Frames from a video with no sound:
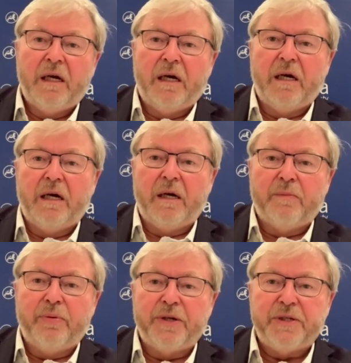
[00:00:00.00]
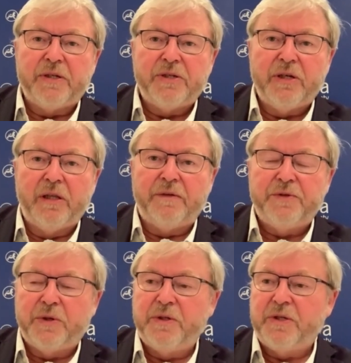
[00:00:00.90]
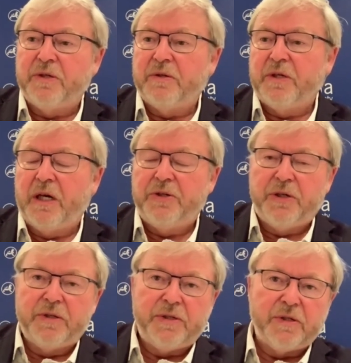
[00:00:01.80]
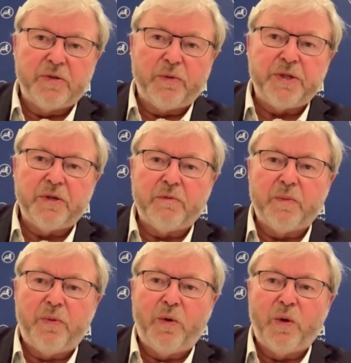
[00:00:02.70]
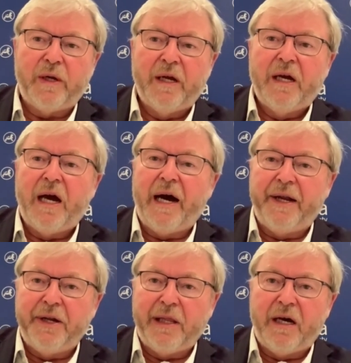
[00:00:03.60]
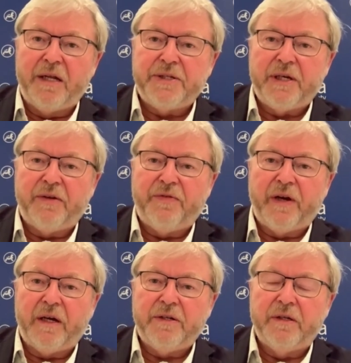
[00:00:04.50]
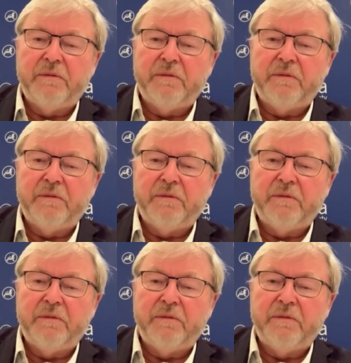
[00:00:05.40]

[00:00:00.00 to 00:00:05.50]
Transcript: and President Sirleaf Johnson's recent report underlines that fact